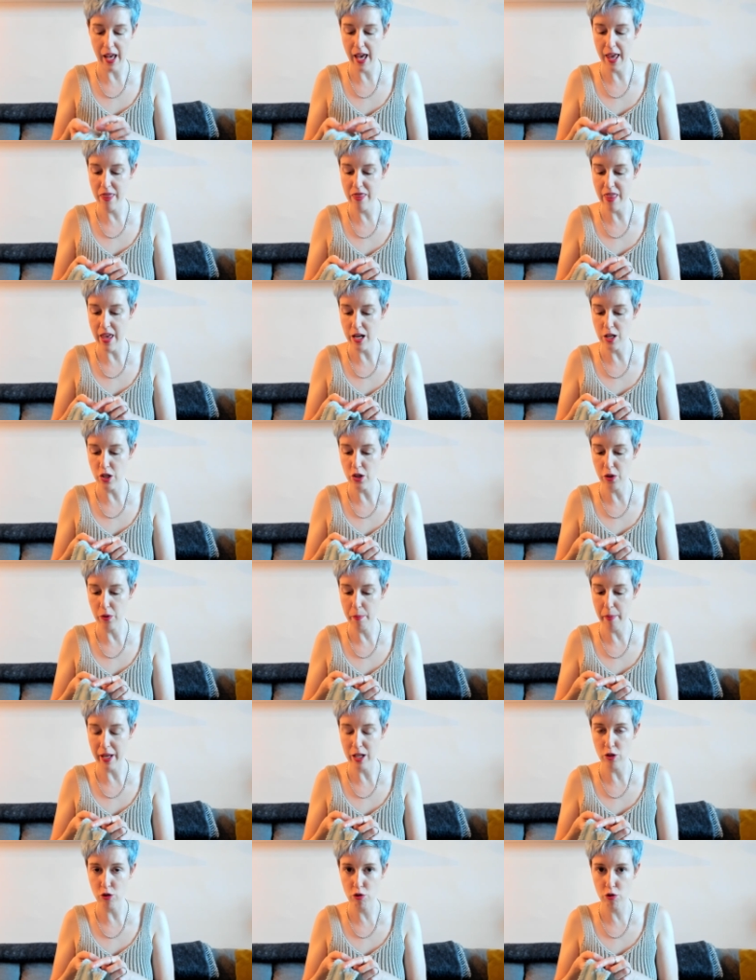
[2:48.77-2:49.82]
and then you're
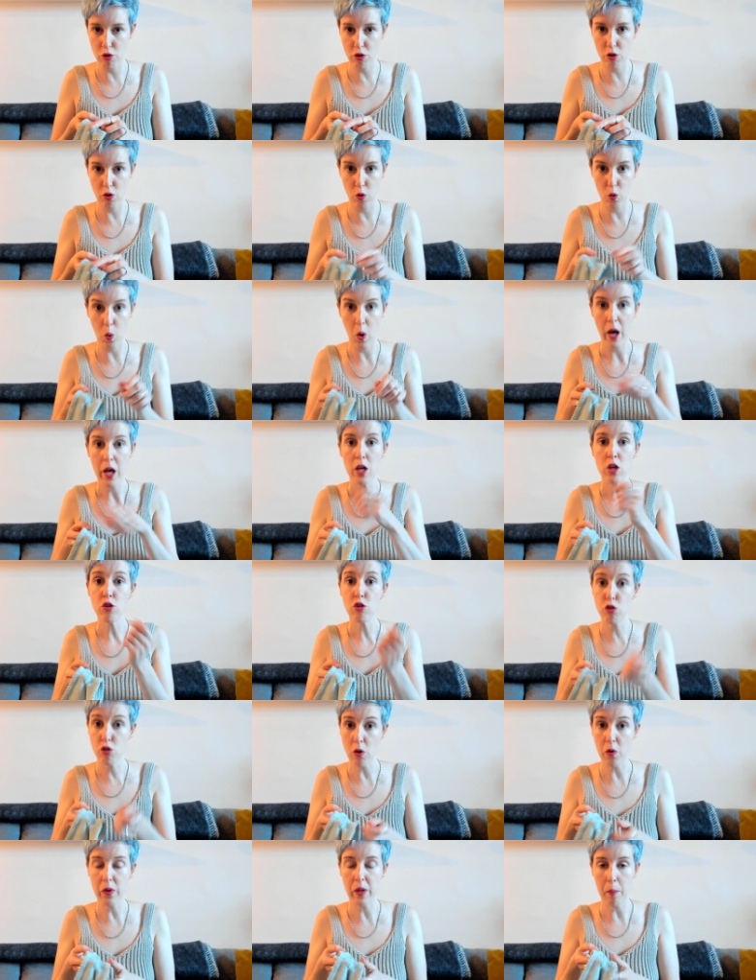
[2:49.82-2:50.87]
meant to
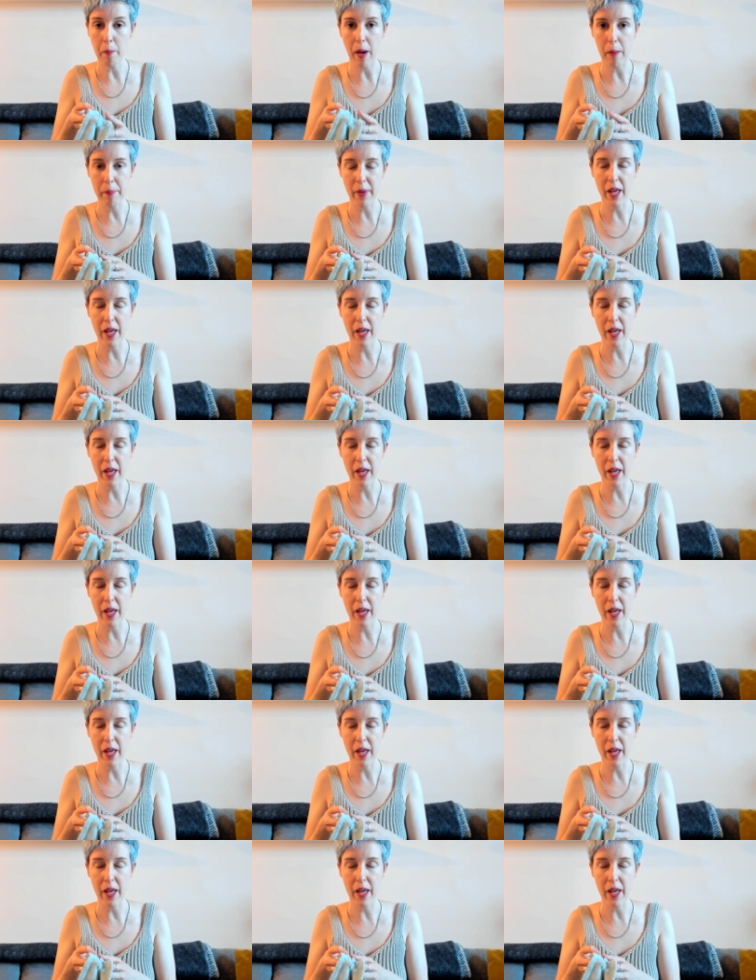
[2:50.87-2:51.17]
sew them up